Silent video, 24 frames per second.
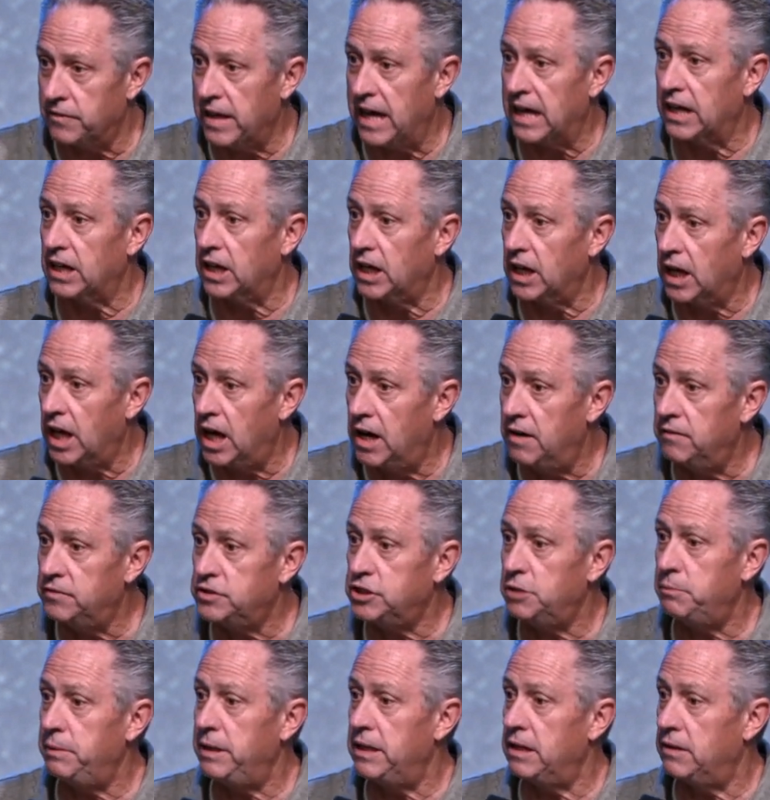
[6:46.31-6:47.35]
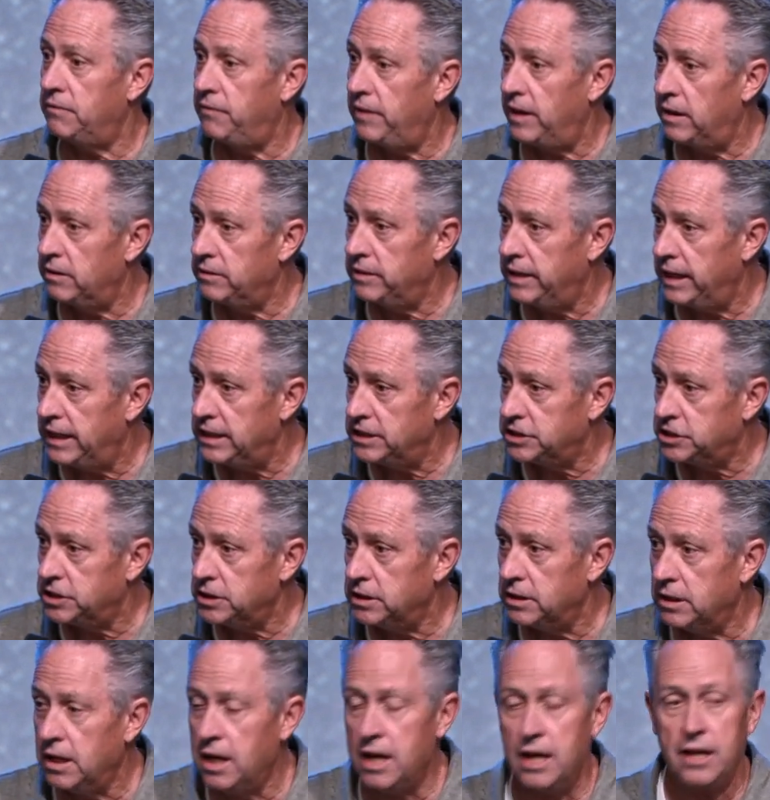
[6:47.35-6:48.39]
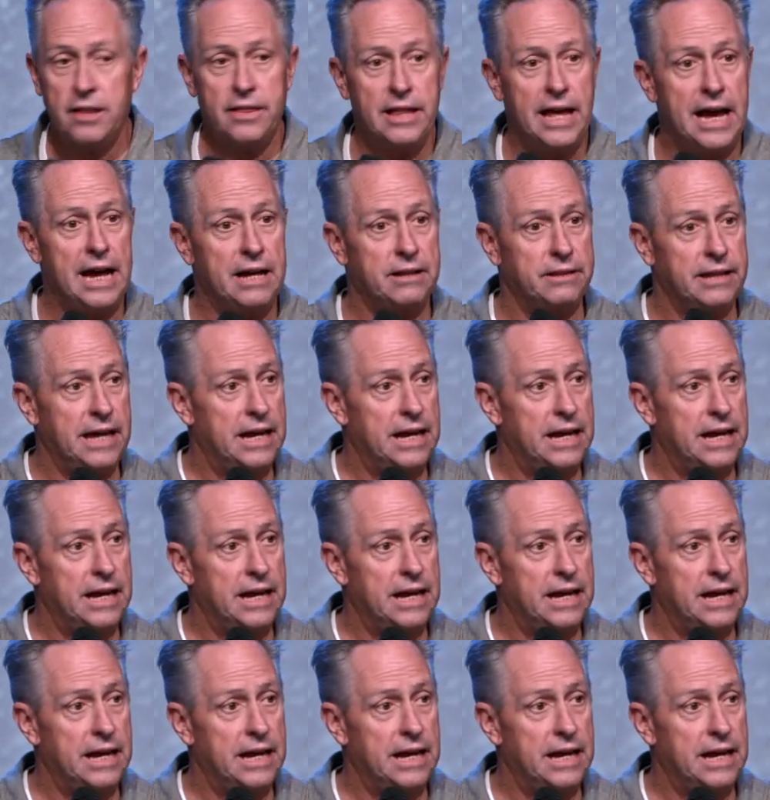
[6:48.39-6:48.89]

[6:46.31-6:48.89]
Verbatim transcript: That love should be the foundation that,